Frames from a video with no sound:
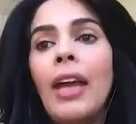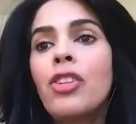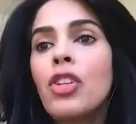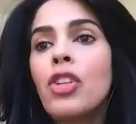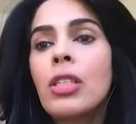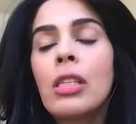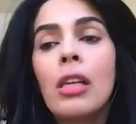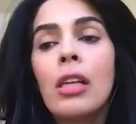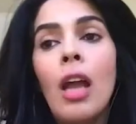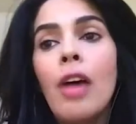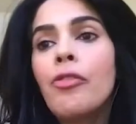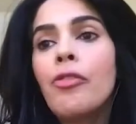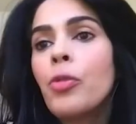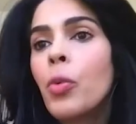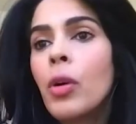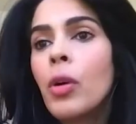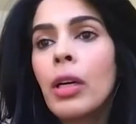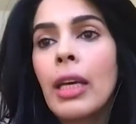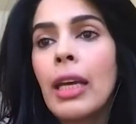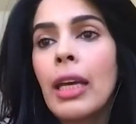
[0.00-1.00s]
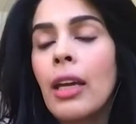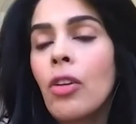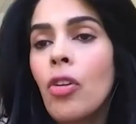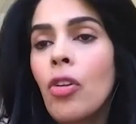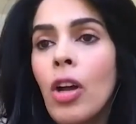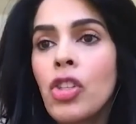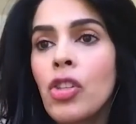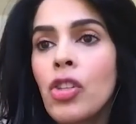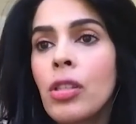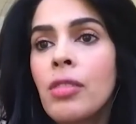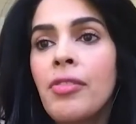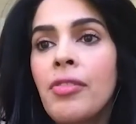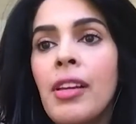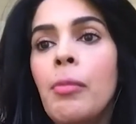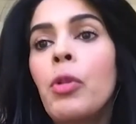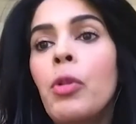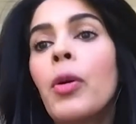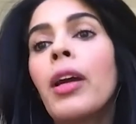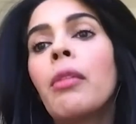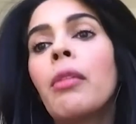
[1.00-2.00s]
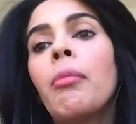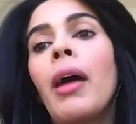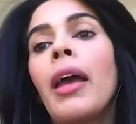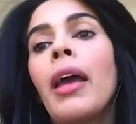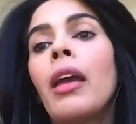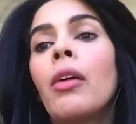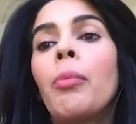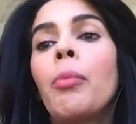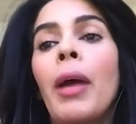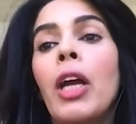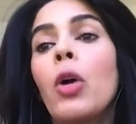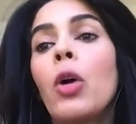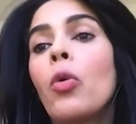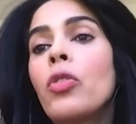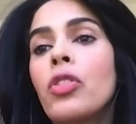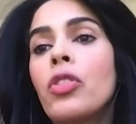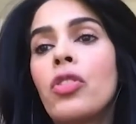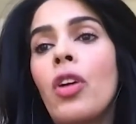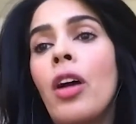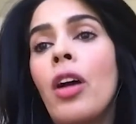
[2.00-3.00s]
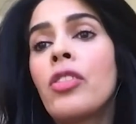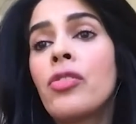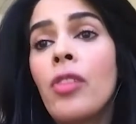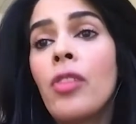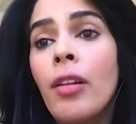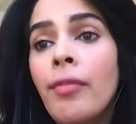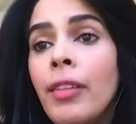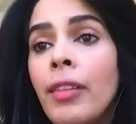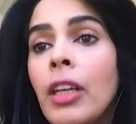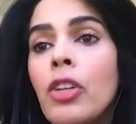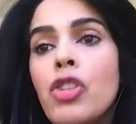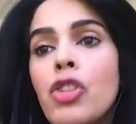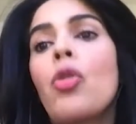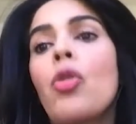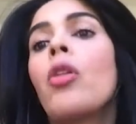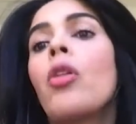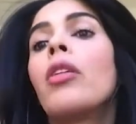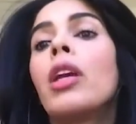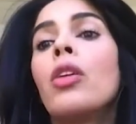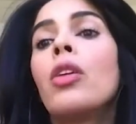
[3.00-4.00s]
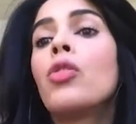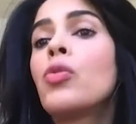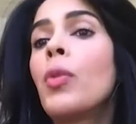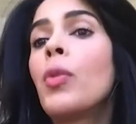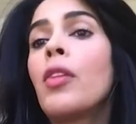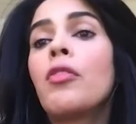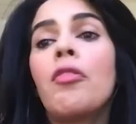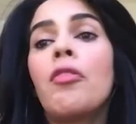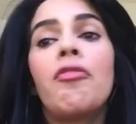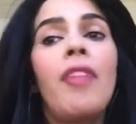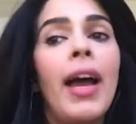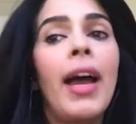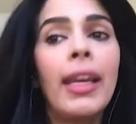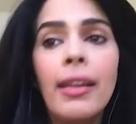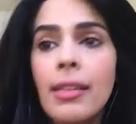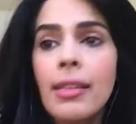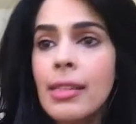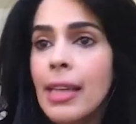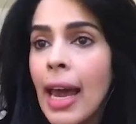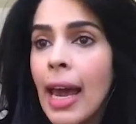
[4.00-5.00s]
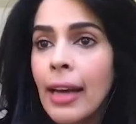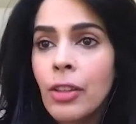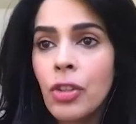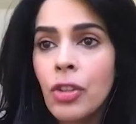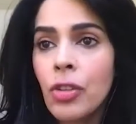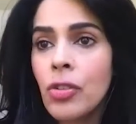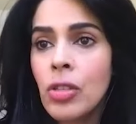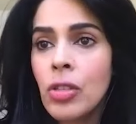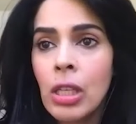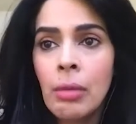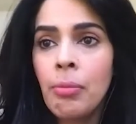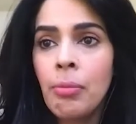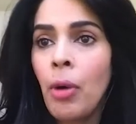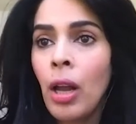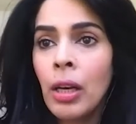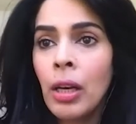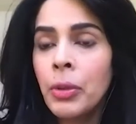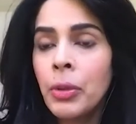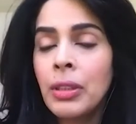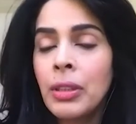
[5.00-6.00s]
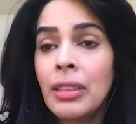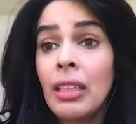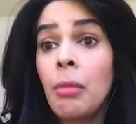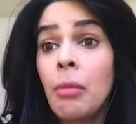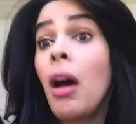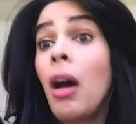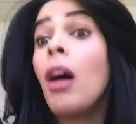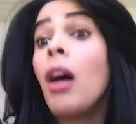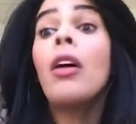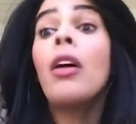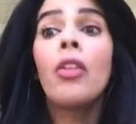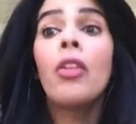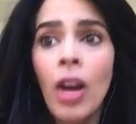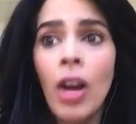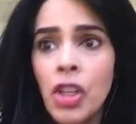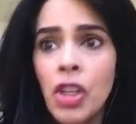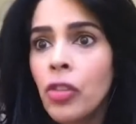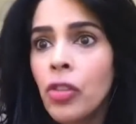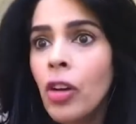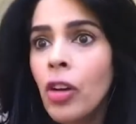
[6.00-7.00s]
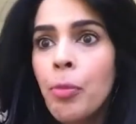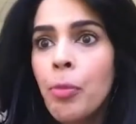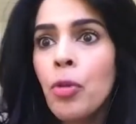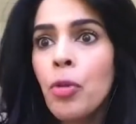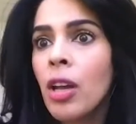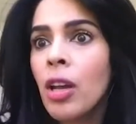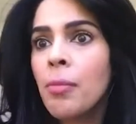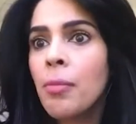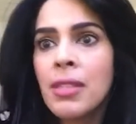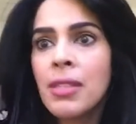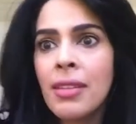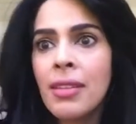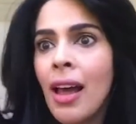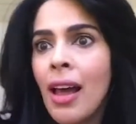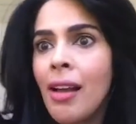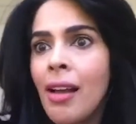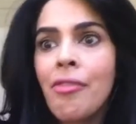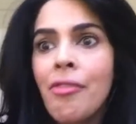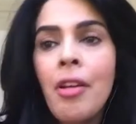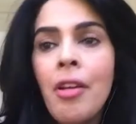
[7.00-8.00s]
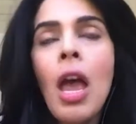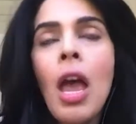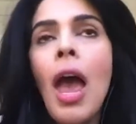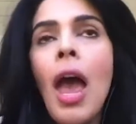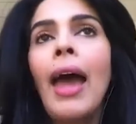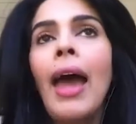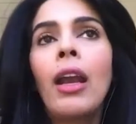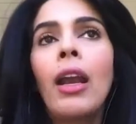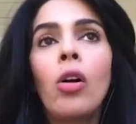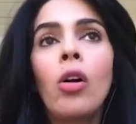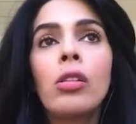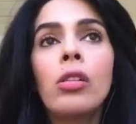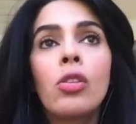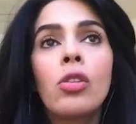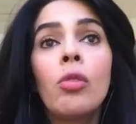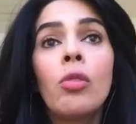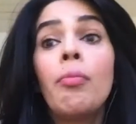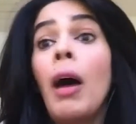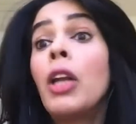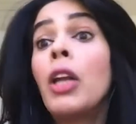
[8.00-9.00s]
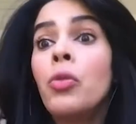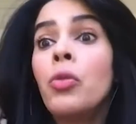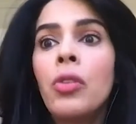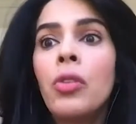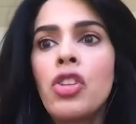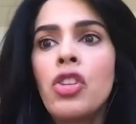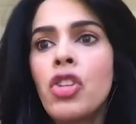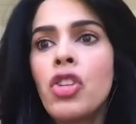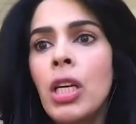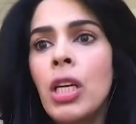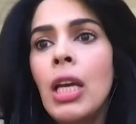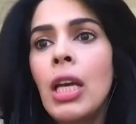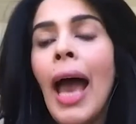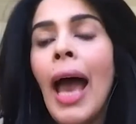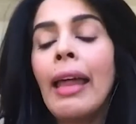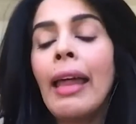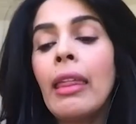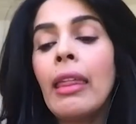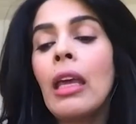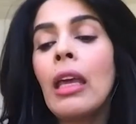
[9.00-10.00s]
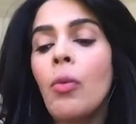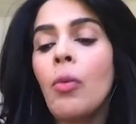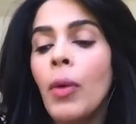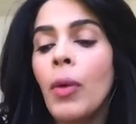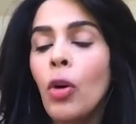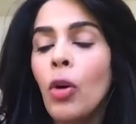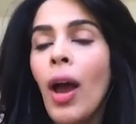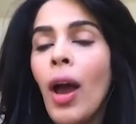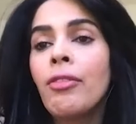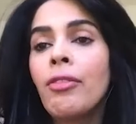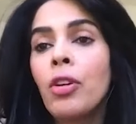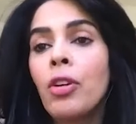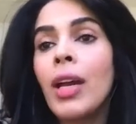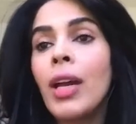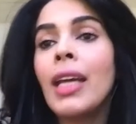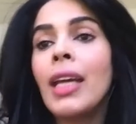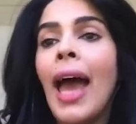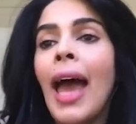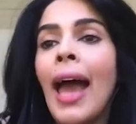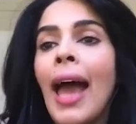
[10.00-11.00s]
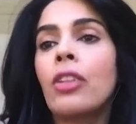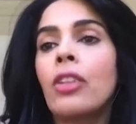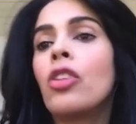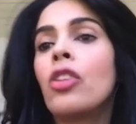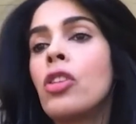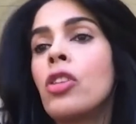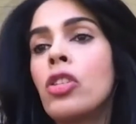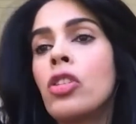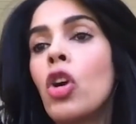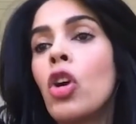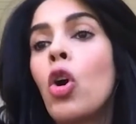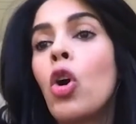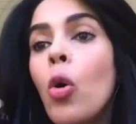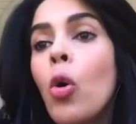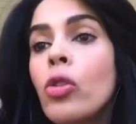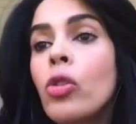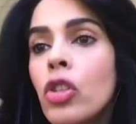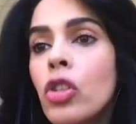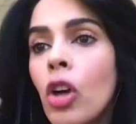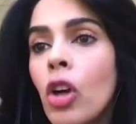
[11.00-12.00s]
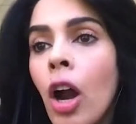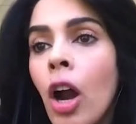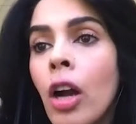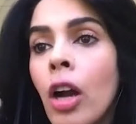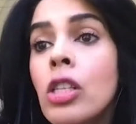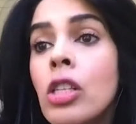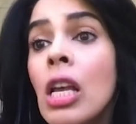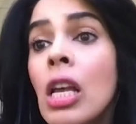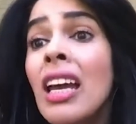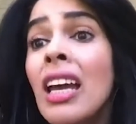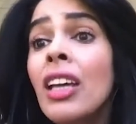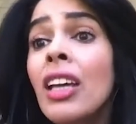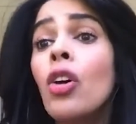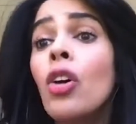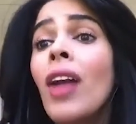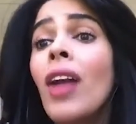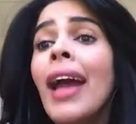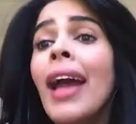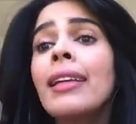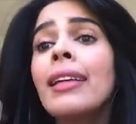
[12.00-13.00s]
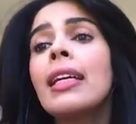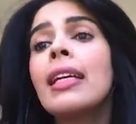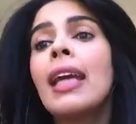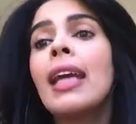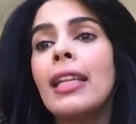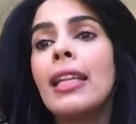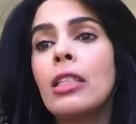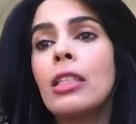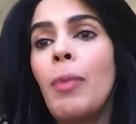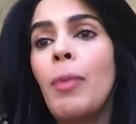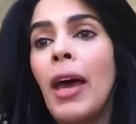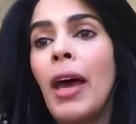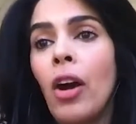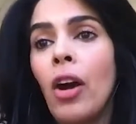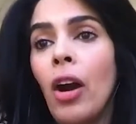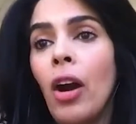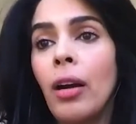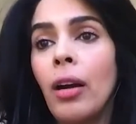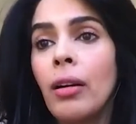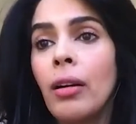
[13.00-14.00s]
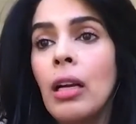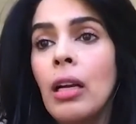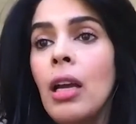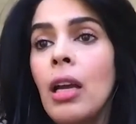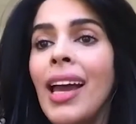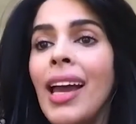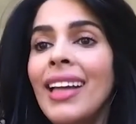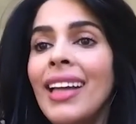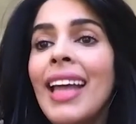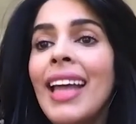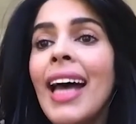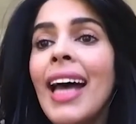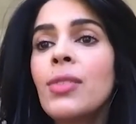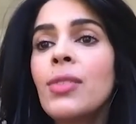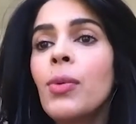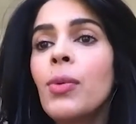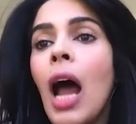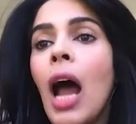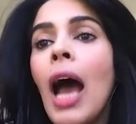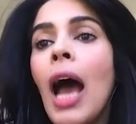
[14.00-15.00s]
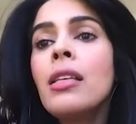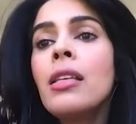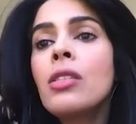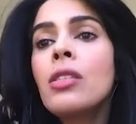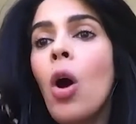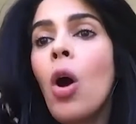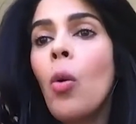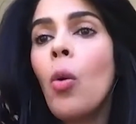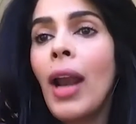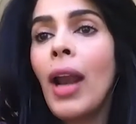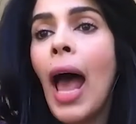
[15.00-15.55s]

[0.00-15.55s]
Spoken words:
just loved working in Rajat's film. Look at my co-stars, Ranveer Shori, who's one of the finest actors in Bollywood cinema, Rajat Kapoor himself, and also Manu Rishi. I think when you have great actors as your co-stars, your acting gets better. And that's what I saw what